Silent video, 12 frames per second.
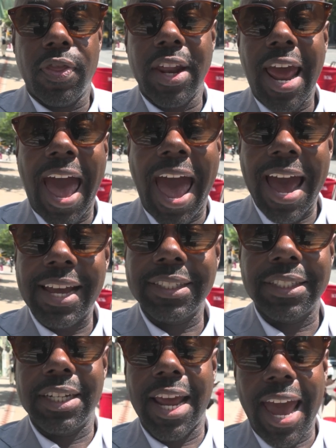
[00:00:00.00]
that
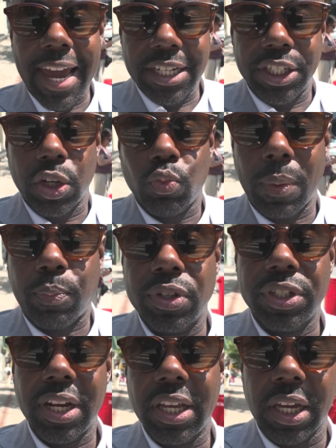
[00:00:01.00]
has an agent
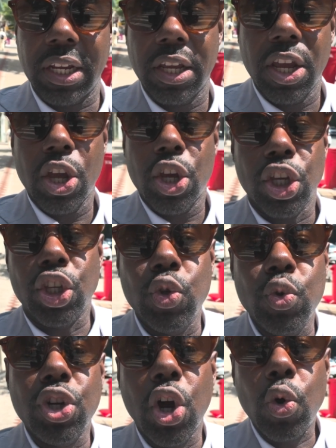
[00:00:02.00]
representing it,
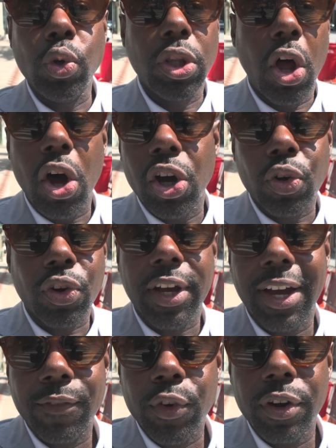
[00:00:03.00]
you no longer
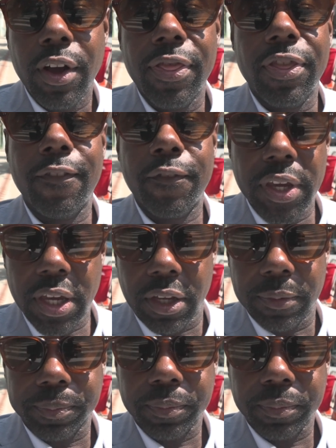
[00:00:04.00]
cover the fee.